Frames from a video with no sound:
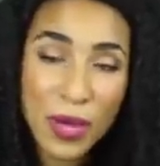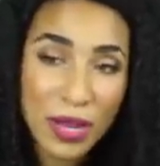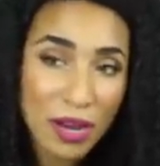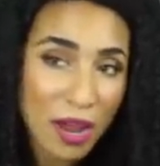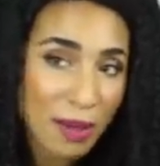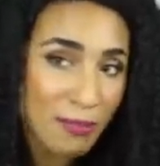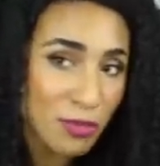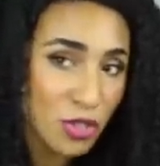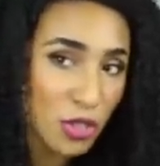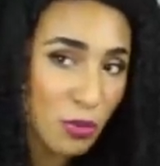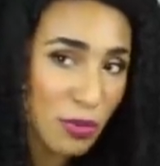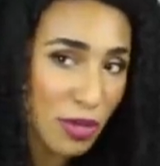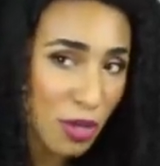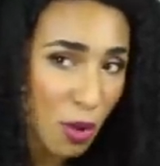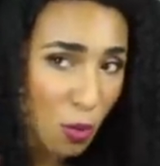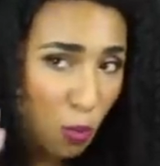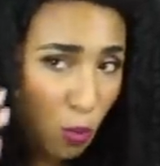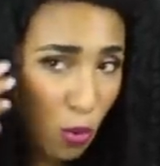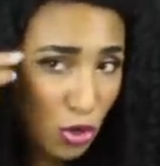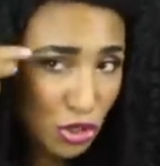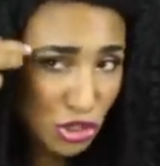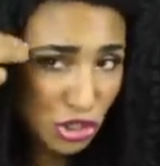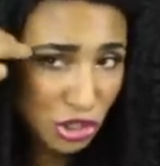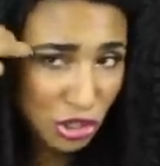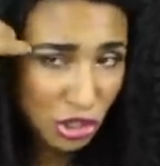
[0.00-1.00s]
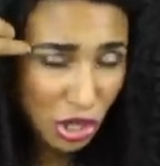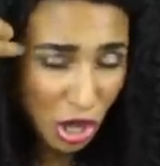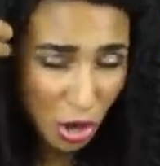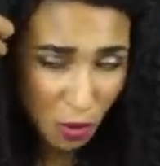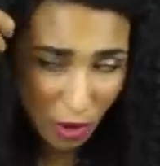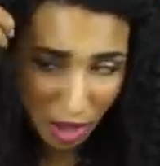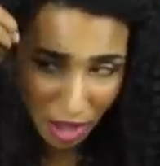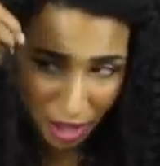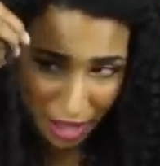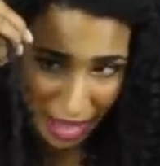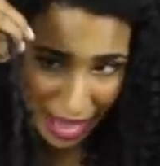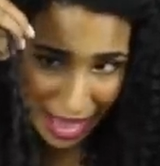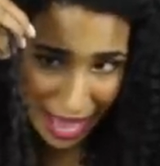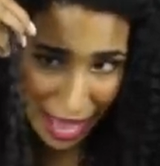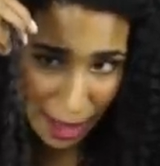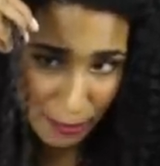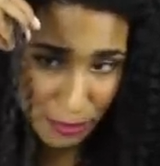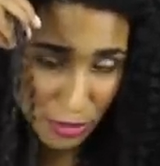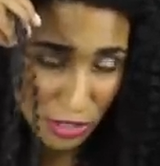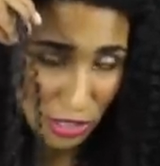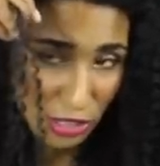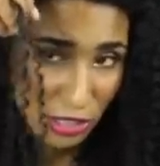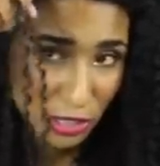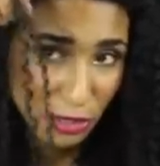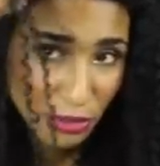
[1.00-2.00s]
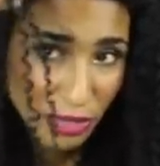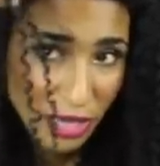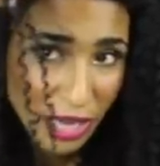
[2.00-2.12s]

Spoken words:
when I'm doing a wash and go, I absolutely